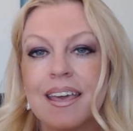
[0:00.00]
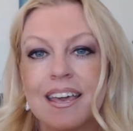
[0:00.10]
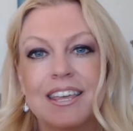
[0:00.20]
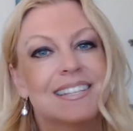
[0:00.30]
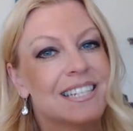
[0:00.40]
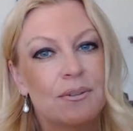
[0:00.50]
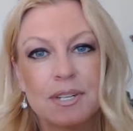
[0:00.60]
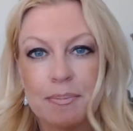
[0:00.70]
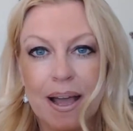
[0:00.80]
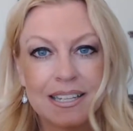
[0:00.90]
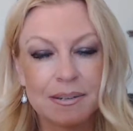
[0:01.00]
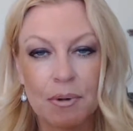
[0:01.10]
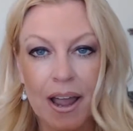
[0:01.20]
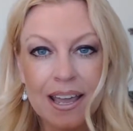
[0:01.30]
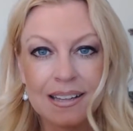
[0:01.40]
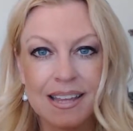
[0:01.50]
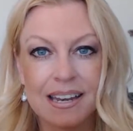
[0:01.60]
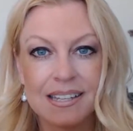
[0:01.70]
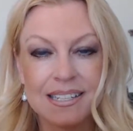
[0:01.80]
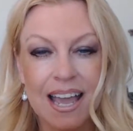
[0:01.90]
you still respect him, right? At the end
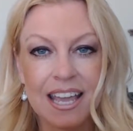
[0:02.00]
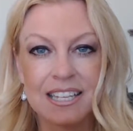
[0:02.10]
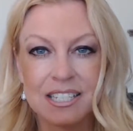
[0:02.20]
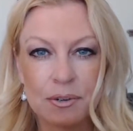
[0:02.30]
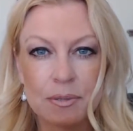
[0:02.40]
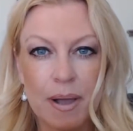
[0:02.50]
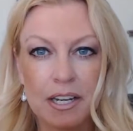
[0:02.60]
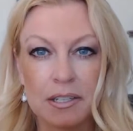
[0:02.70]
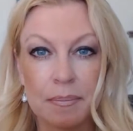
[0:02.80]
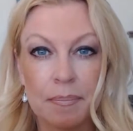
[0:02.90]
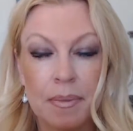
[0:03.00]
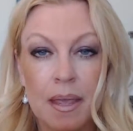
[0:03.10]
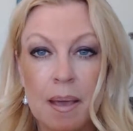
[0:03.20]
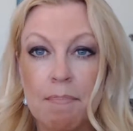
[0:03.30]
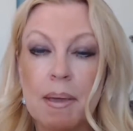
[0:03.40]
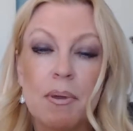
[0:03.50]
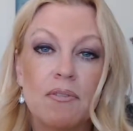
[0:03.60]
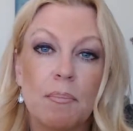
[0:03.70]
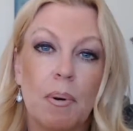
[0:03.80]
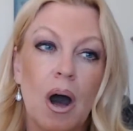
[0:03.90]
of the day, you still respect him. Maybe you
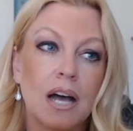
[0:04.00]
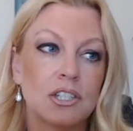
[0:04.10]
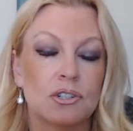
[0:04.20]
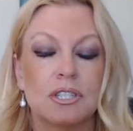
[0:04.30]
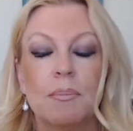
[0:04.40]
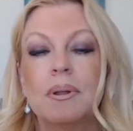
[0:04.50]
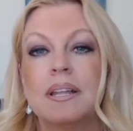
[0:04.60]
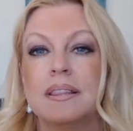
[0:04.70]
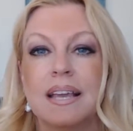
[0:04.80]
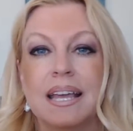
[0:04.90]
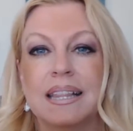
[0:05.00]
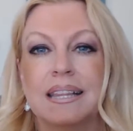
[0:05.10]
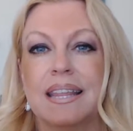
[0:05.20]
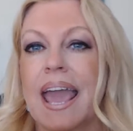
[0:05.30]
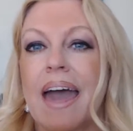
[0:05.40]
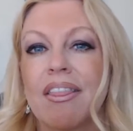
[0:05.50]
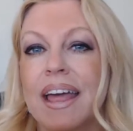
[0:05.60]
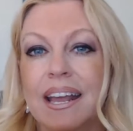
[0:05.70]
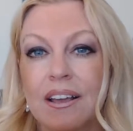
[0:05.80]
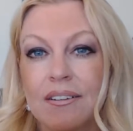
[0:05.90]
have a boss or someone in the, in the
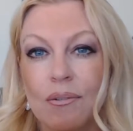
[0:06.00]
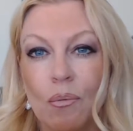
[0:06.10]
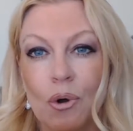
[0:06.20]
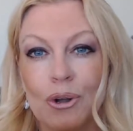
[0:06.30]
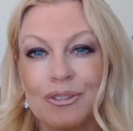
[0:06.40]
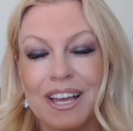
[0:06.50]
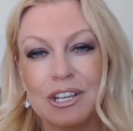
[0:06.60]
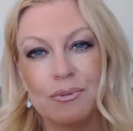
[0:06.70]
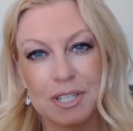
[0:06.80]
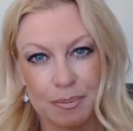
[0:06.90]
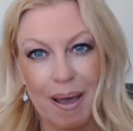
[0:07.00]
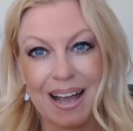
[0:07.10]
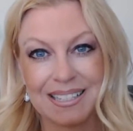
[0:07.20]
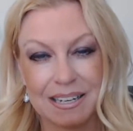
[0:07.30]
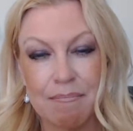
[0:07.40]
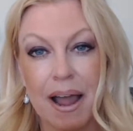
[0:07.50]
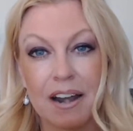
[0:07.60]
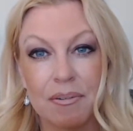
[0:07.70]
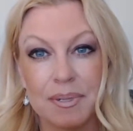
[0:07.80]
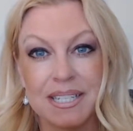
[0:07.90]
athletic world that you respect and admire
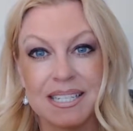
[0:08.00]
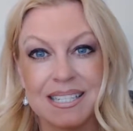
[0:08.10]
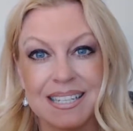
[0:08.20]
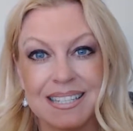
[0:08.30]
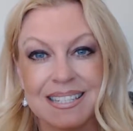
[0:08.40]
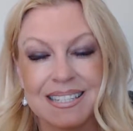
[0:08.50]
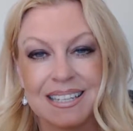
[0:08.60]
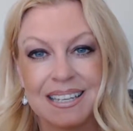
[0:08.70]
from a distance.